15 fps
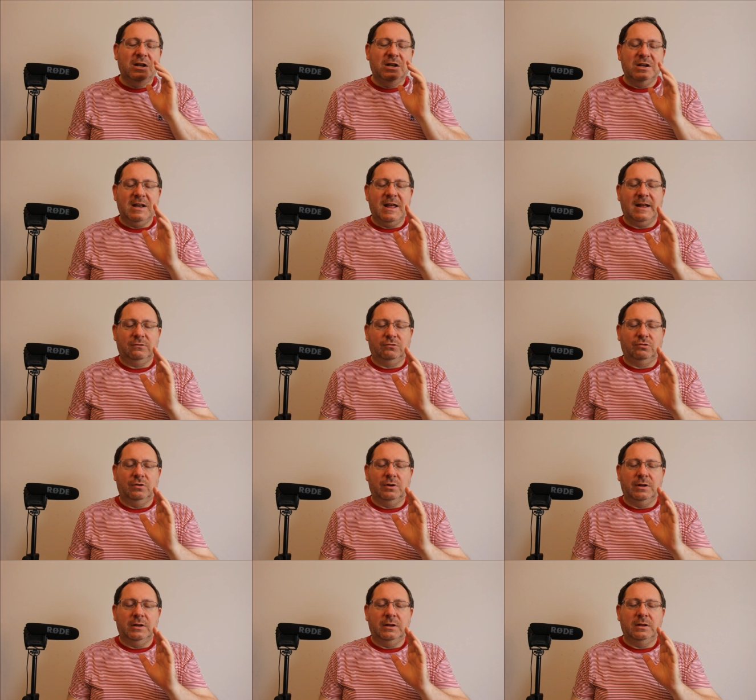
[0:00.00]

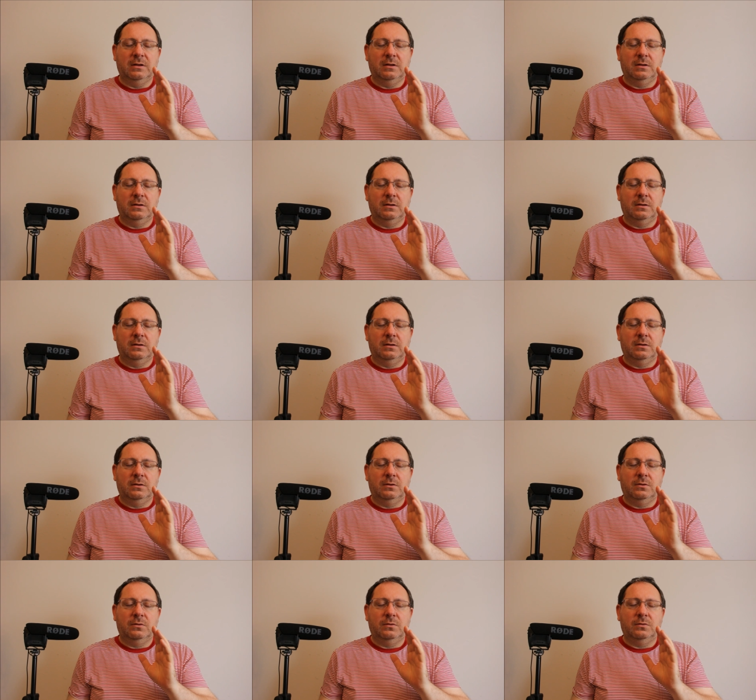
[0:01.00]
Naturally,
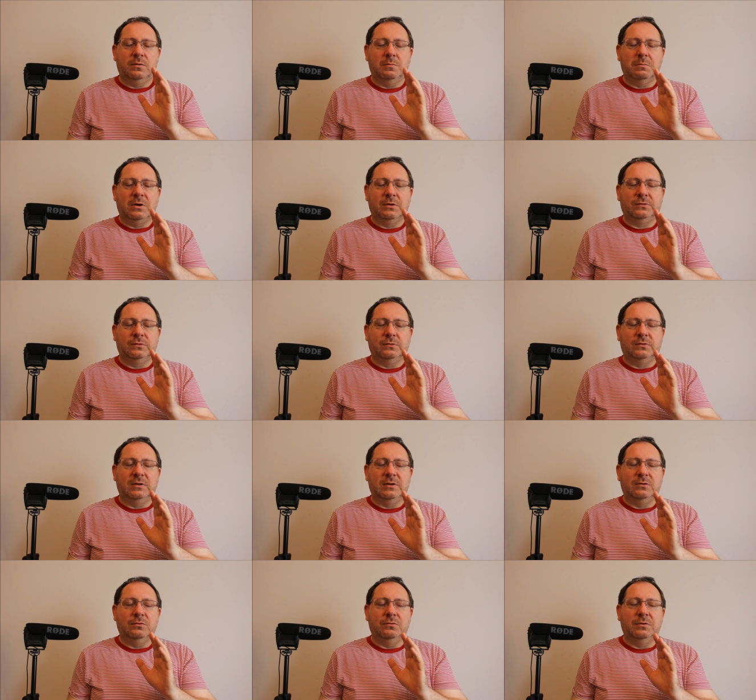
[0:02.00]
the muscles
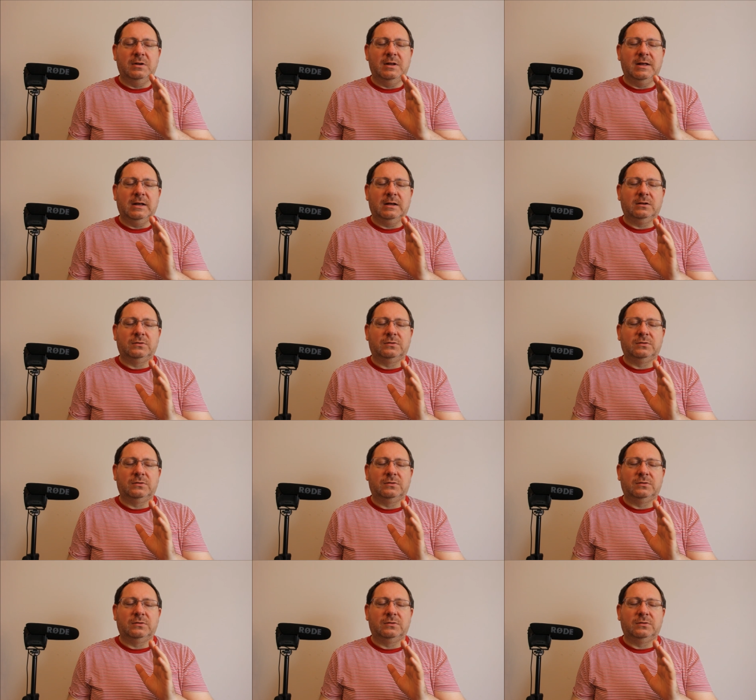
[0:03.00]
in your neck